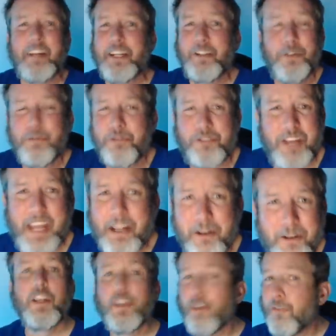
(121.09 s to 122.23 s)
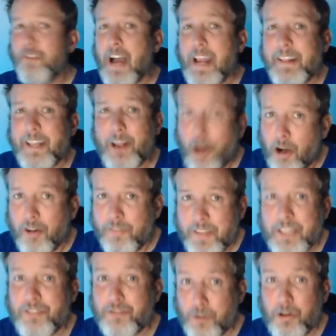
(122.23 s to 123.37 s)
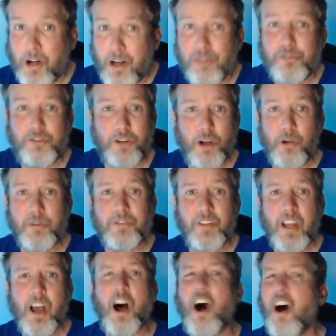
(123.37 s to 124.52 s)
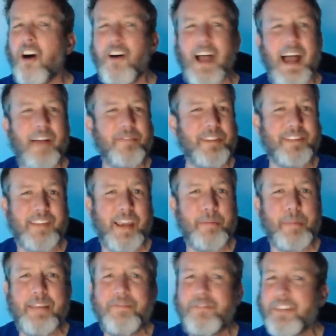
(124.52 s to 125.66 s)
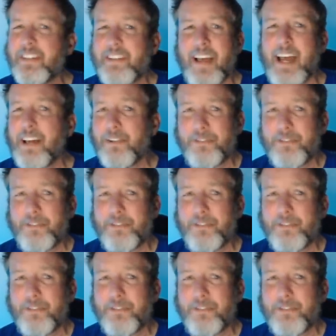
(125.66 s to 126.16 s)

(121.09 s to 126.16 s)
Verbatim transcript: news channel, you'll find that all of these so-called jokes all have the same infantile